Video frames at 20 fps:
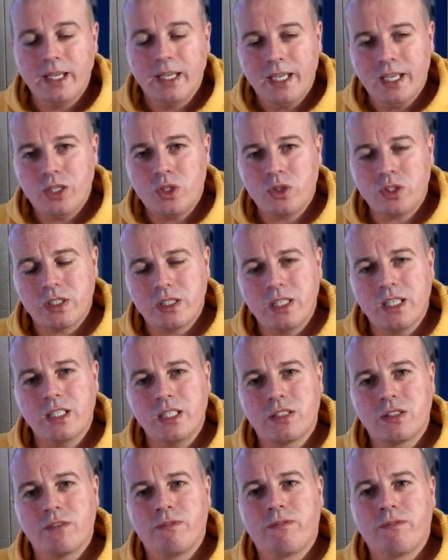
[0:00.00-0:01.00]
He just
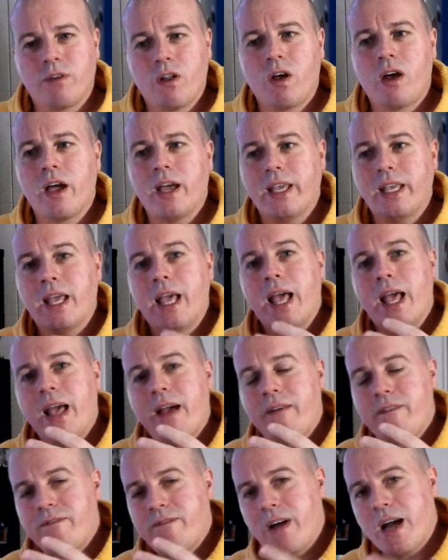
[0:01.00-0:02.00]
needs to fly
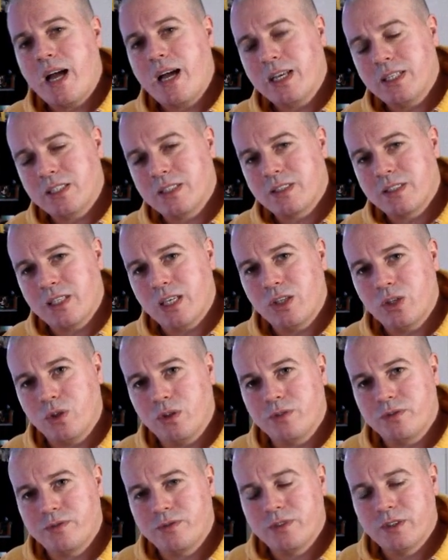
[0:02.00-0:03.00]
fast
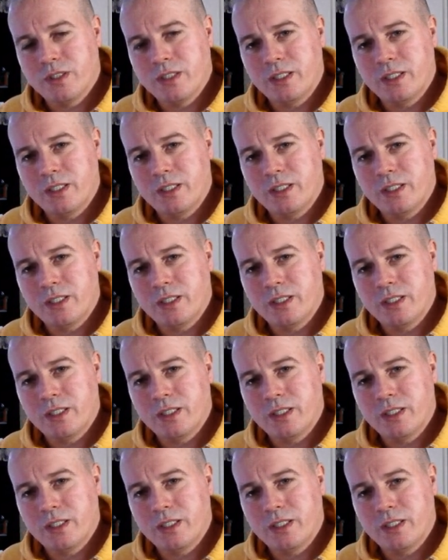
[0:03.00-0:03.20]
enough